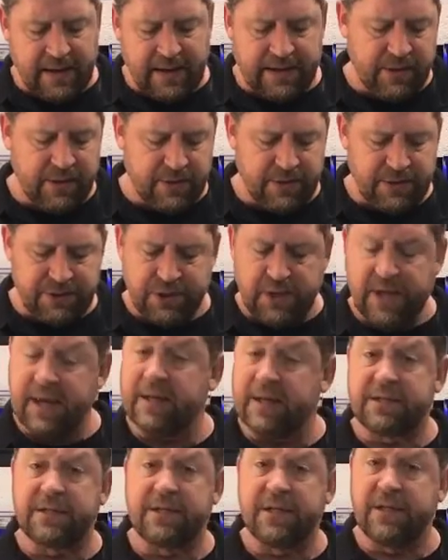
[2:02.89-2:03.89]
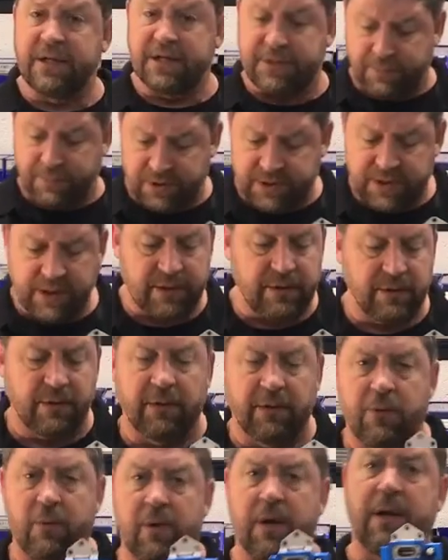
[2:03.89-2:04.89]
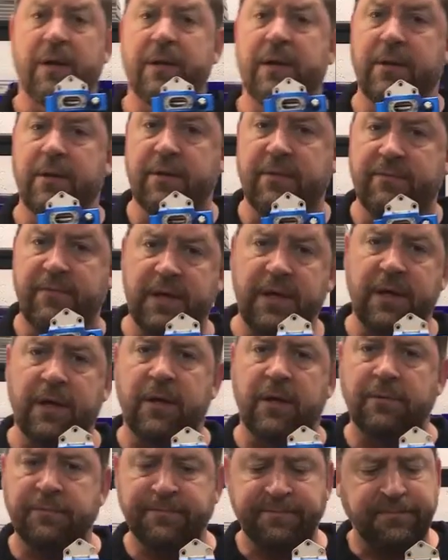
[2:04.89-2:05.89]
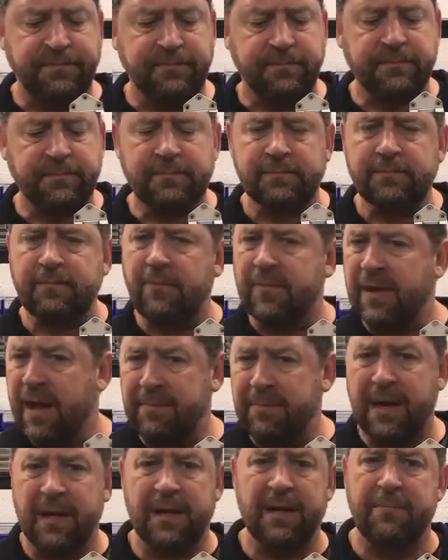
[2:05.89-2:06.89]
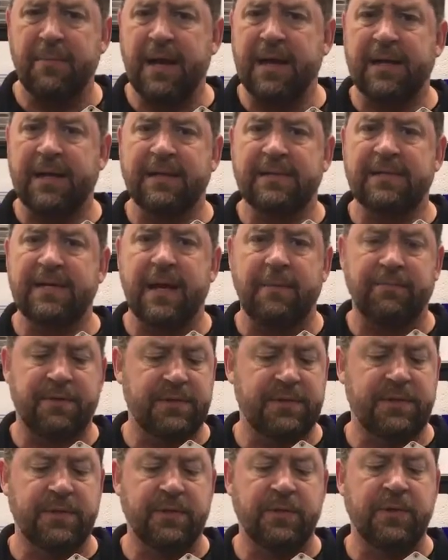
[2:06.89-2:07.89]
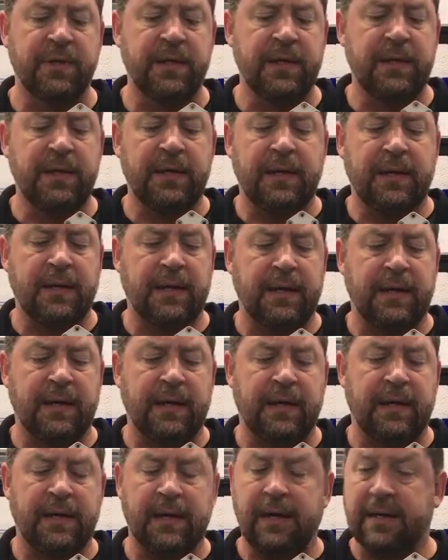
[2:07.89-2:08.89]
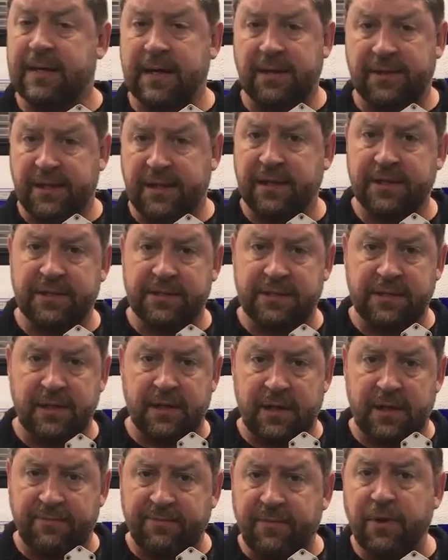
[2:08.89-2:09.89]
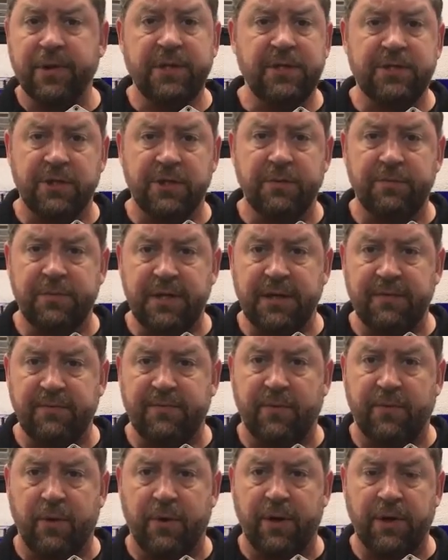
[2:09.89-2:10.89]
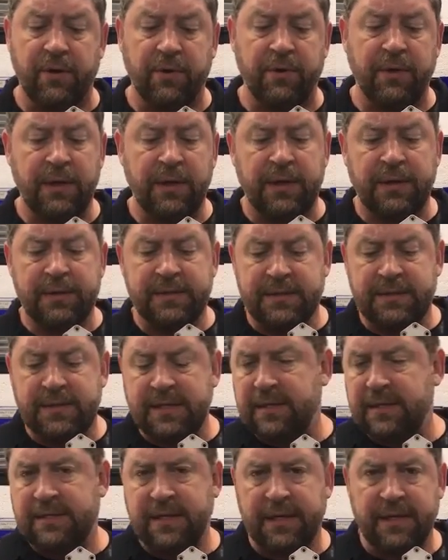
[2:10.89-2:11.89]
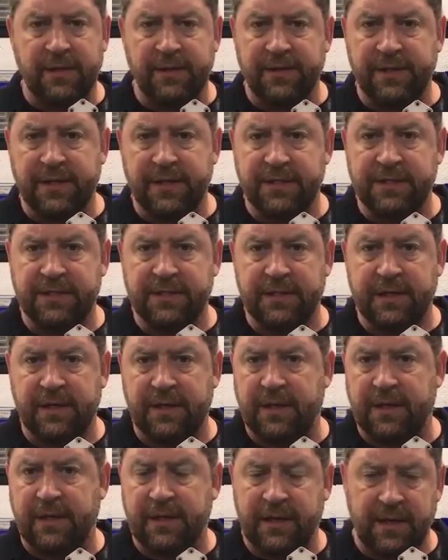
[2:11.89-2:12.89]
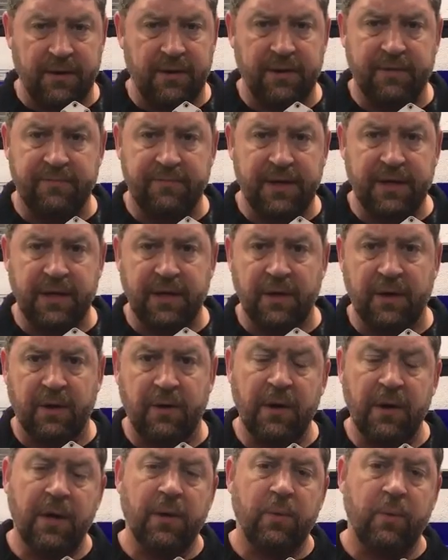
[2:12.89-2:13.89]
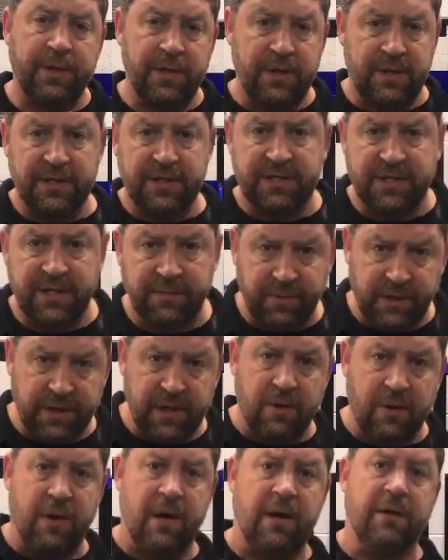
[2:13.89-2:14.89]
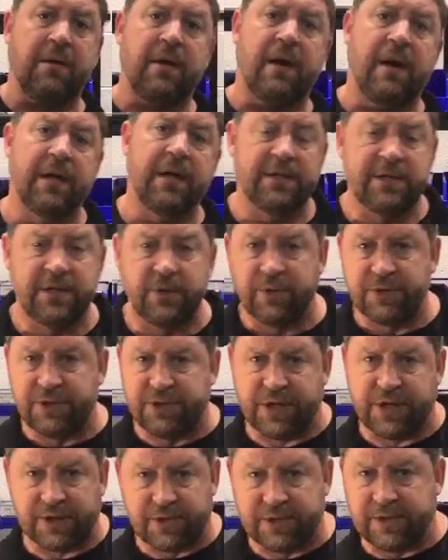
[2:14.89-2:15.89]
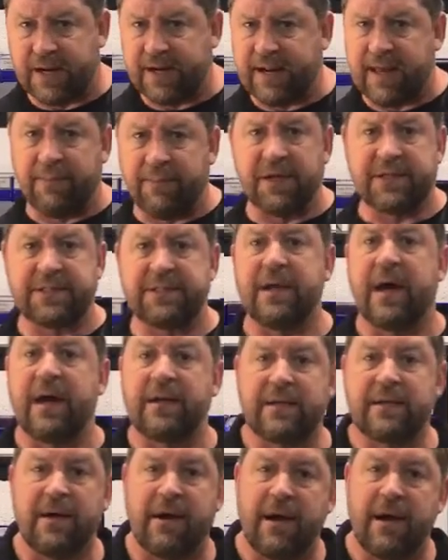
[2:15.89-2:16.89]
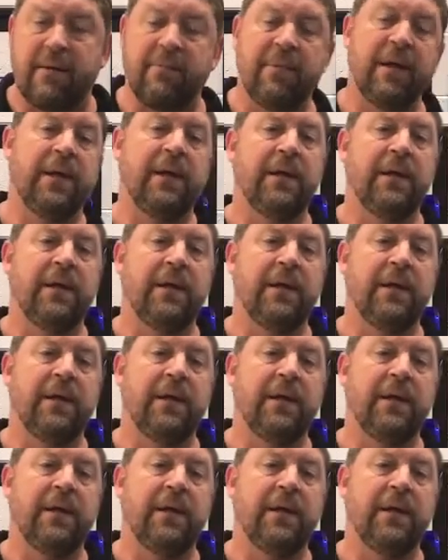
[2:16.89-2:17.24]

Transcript: I know that you can't see this particularly well here in the video. I'm not going to make an attempt to get things fully zoomed in for you to detail this here in a video when you can simply go online to injectordynamics.com.